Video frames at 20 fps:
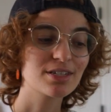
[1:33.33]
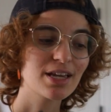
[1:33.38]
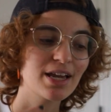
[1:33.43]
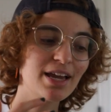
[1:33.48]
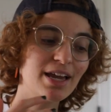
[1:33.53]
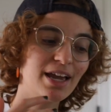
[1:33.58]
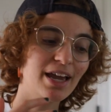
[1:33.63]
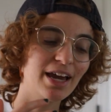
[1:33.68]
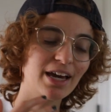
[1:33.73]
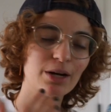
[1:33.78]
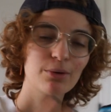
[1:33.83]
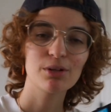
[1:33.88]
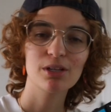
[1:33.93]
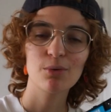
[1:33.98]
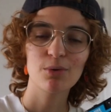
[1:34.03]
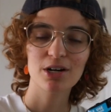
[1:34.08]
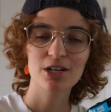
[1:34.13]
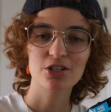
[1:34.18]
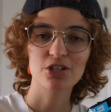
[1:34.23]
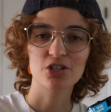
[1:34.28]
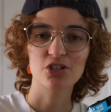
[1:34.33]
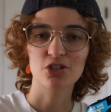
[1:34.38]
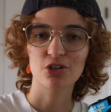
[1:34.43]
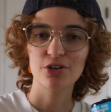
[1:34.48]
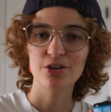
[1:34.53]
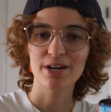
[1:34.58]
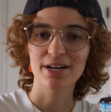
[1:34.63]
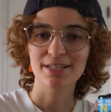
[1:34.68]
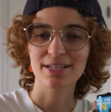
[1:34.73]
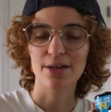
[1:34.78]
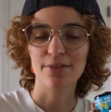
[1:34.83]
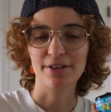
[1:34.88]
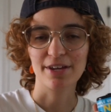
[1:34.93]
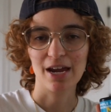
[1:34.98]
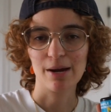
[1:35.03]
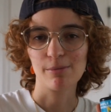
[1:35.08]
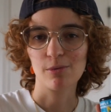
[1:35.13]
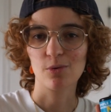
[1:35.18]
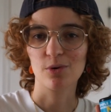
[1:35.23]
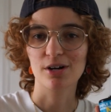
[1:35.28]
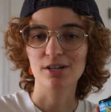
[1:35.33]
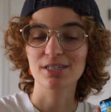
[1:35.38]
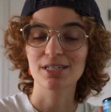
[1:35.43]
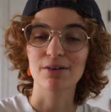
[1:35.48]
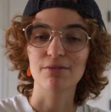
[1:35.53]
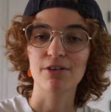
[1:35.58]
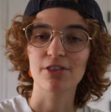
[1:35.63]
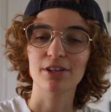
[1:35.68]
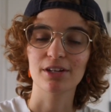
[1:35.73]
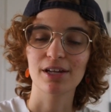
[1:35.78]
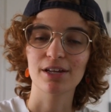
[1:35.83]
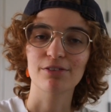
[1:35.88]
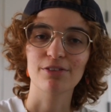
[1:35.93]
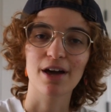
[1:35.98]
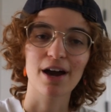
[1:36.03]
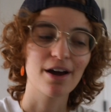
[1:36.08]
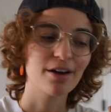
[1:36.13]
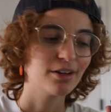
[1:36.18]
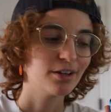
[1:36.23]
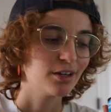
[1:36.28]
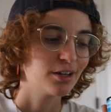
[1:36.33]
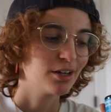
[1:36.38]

and I really wanted to show you guys how the camera works and everything like that.